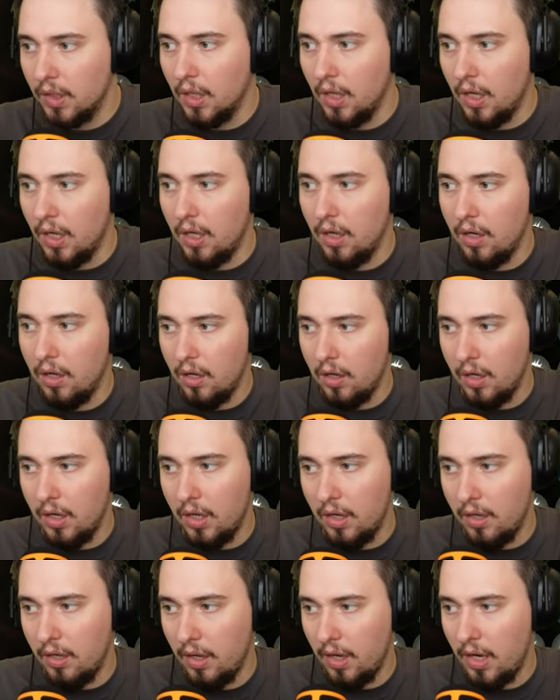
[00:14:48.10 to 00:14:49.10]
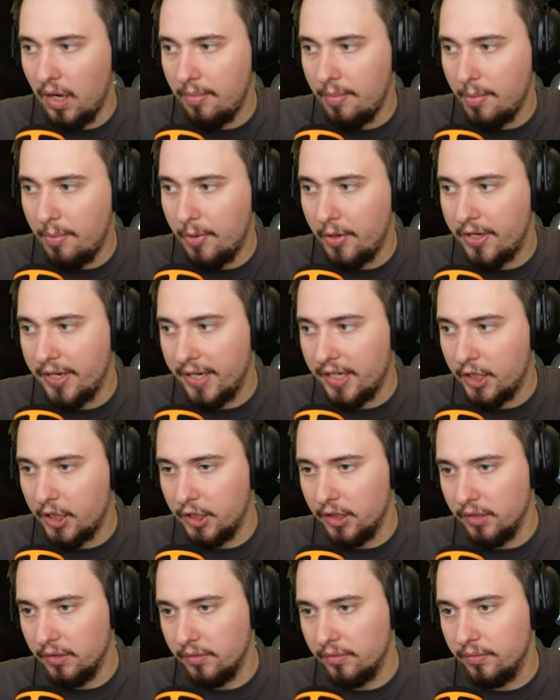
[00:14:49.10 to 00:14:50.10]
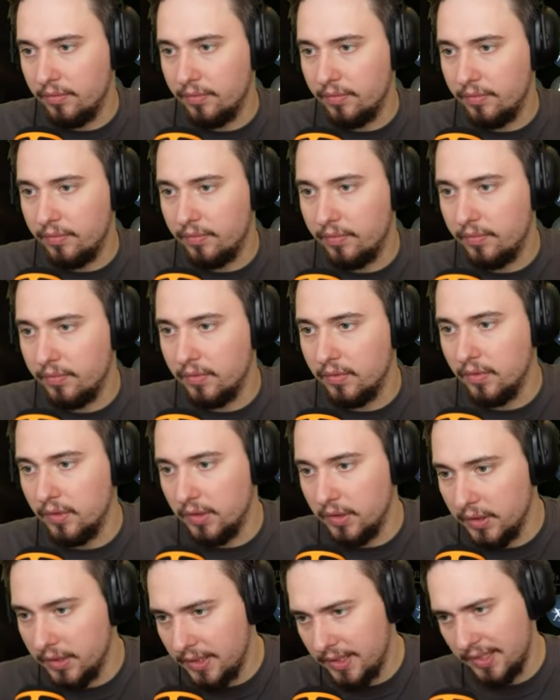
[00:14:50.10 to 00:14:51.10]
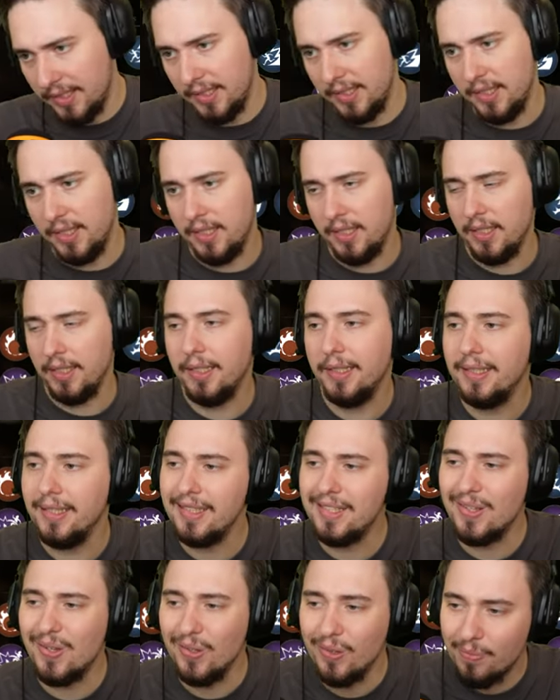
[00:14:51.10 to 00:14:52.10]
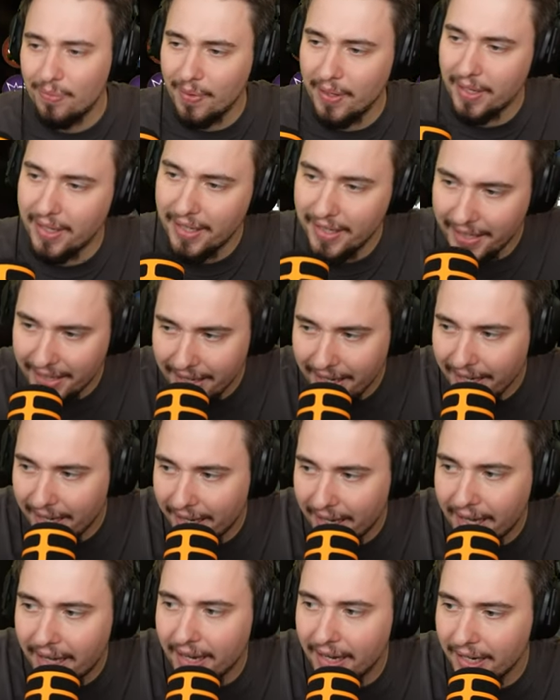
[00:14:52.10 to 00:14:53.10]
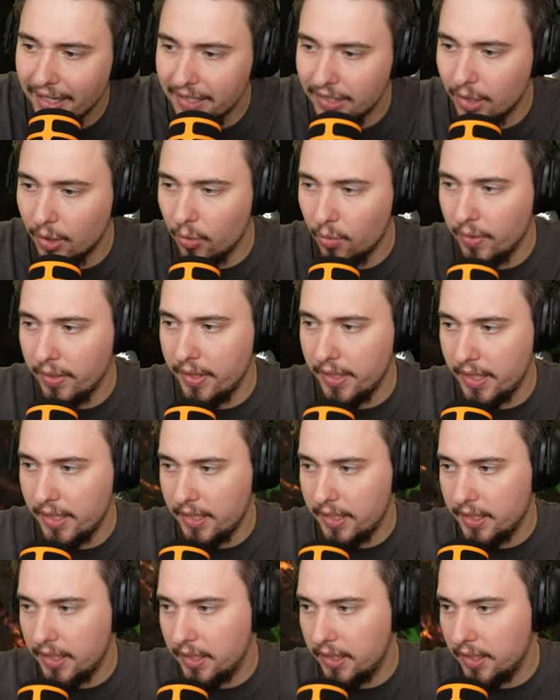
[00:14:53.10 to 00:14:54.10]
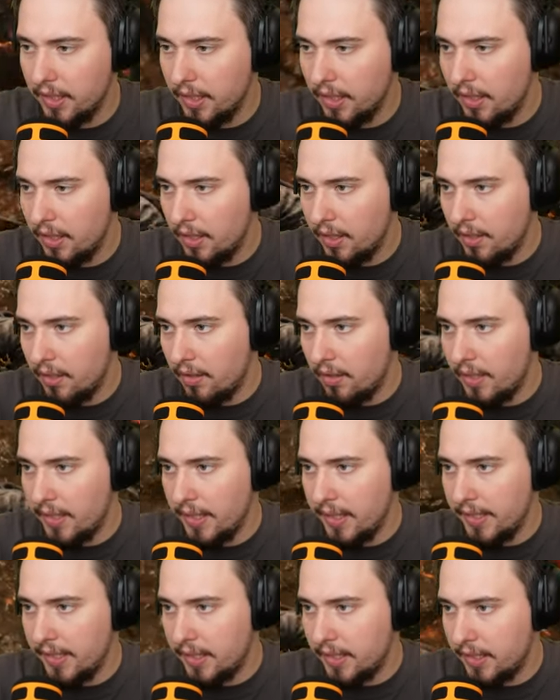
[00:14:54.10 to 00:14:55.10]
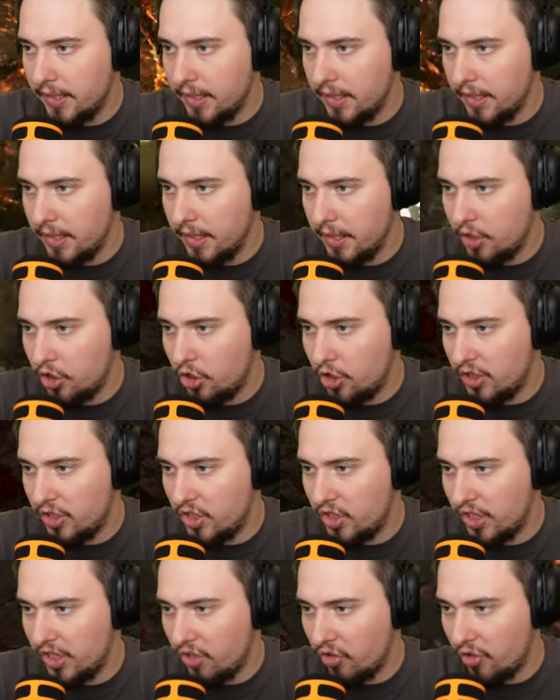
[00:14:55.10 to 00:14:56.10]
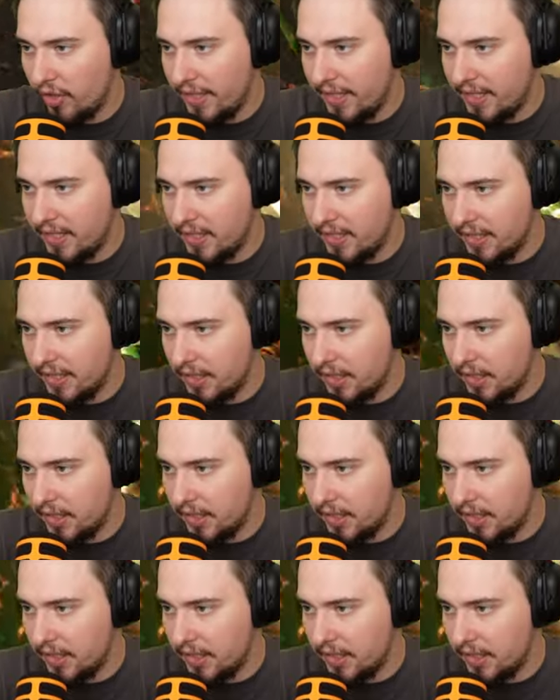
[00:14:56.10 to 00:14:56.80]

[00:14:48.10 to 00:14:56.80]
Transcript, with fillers: Uh, armor protection. Uh, this could be... Yeah, let's go with that. Right, it's just decreasing the